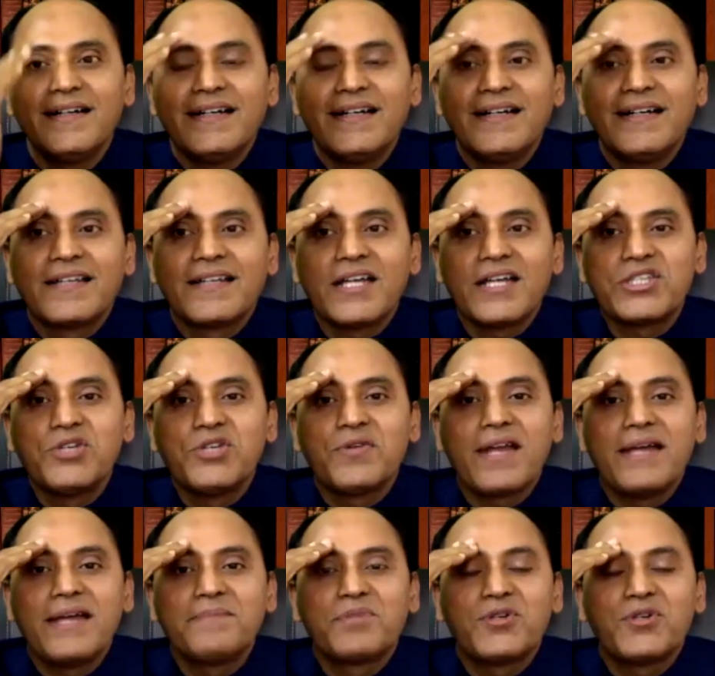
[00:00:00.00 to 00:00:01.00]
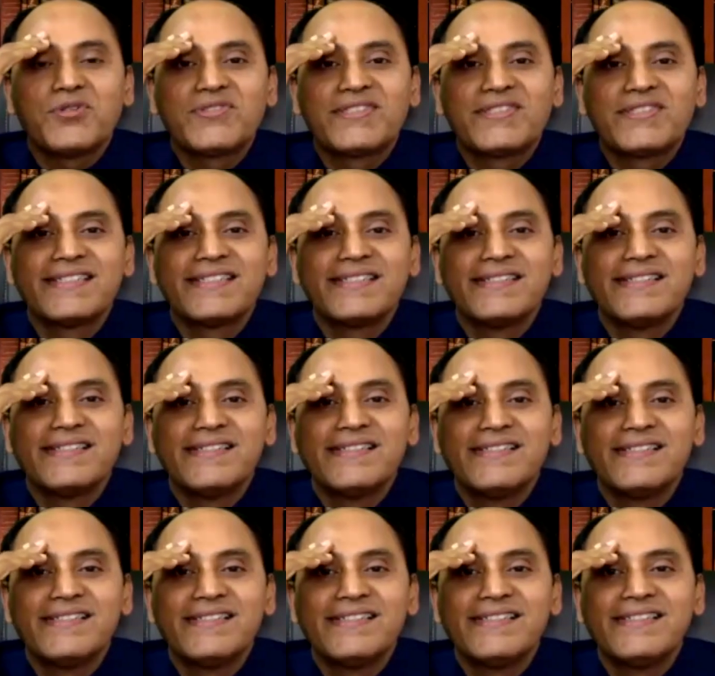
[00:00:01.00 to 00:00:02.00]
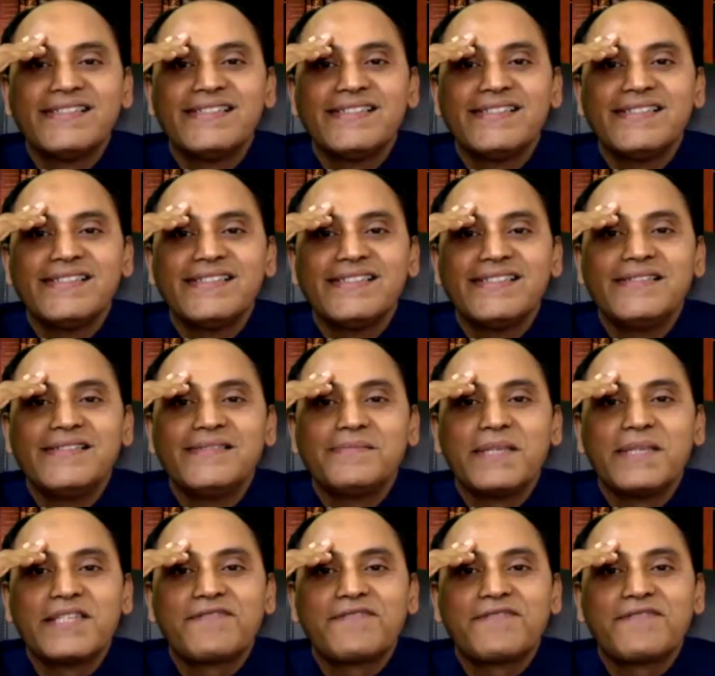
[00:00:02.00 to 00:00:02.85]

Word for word: Touch your eyebrows. Please